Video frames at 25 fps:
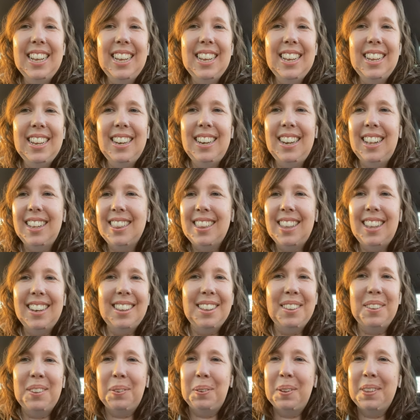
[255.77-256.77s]
Not that
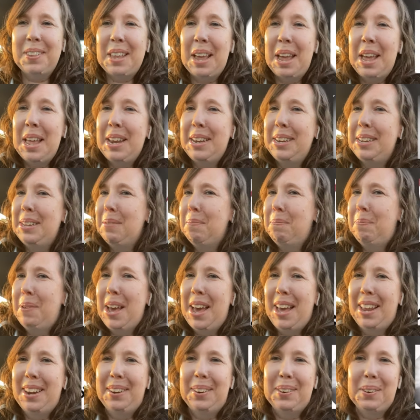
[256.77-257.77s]
this was any
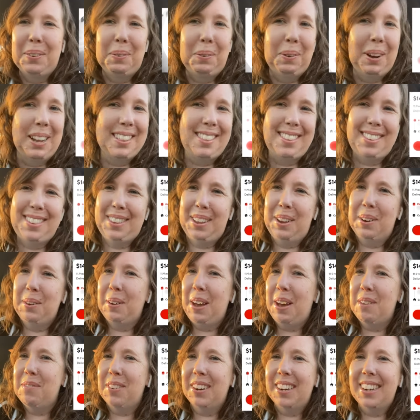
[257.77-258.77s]
better
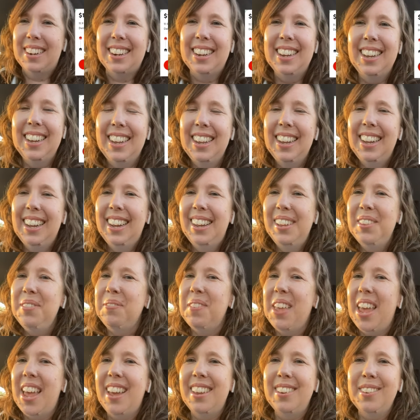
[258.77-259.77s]
whatsoever.
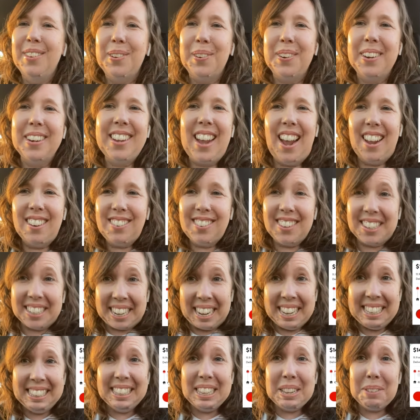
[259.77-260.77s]
Man, DoorDash, you're
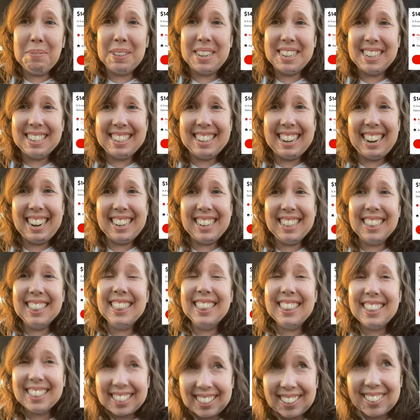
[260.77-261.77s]
killing me tonight.
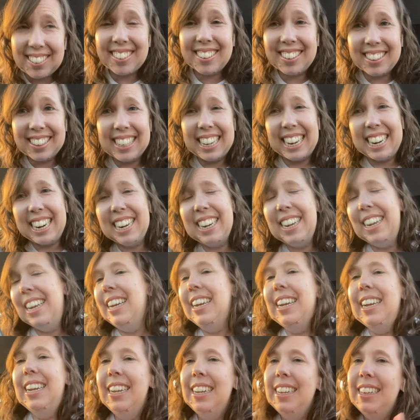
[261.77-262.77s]
Literally.
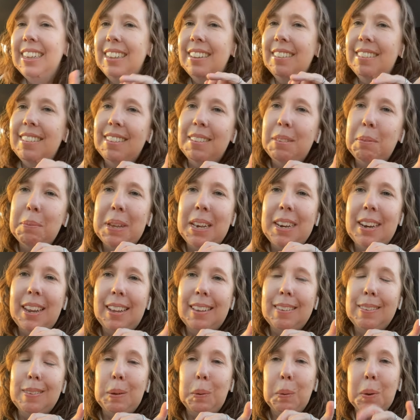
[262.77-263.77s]
This is my
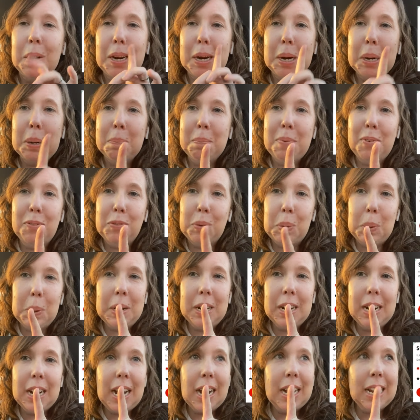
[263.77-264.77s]
next order.
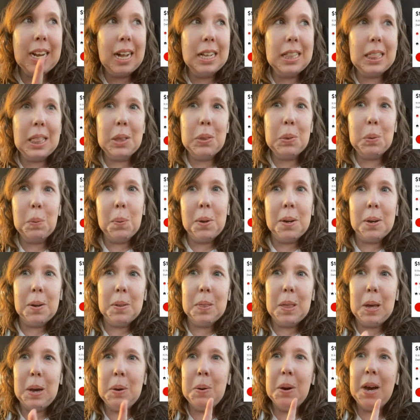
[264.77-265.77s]
Before I got this order
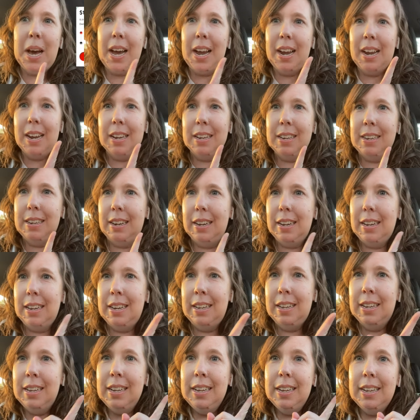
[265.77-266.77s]
though, I
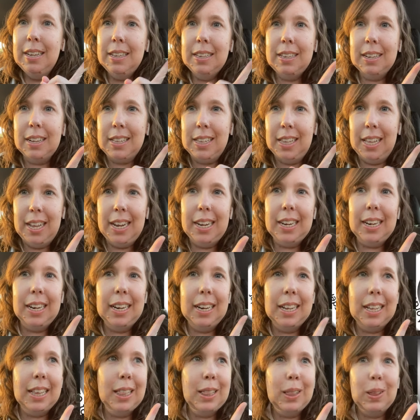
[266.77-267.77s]
did
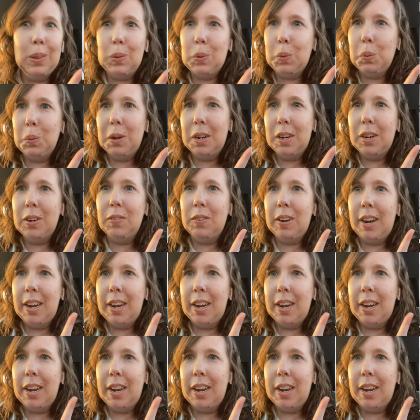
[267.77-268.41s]
decline this order right